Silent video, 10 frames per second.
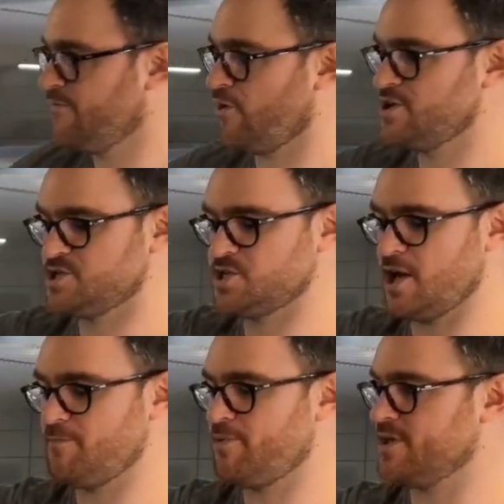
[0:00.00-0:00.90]
if I just
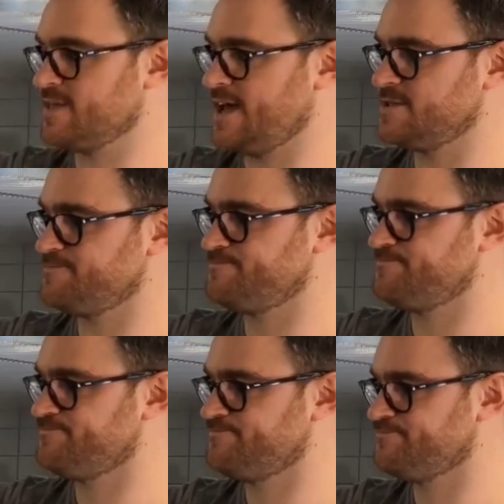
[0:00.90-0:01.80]
unplug that,
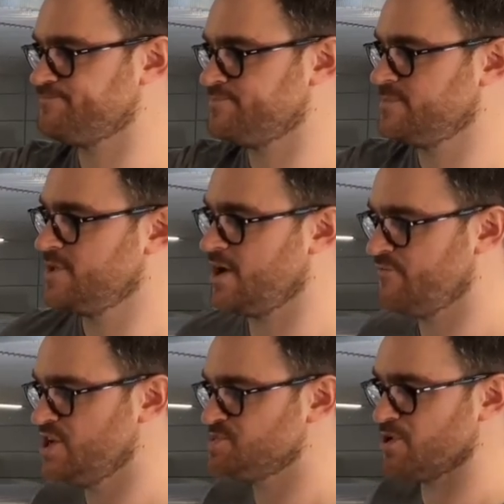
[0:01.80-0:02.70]
I've
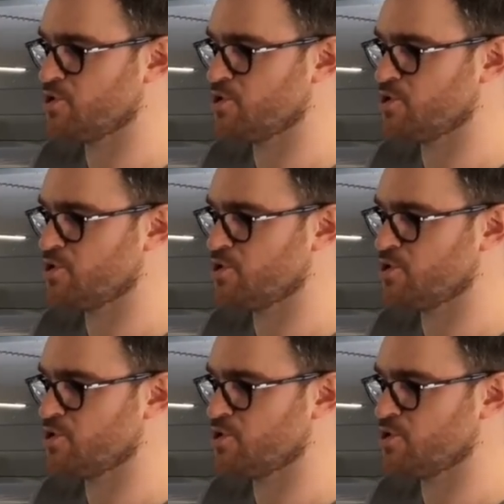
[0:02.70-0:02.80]
finished my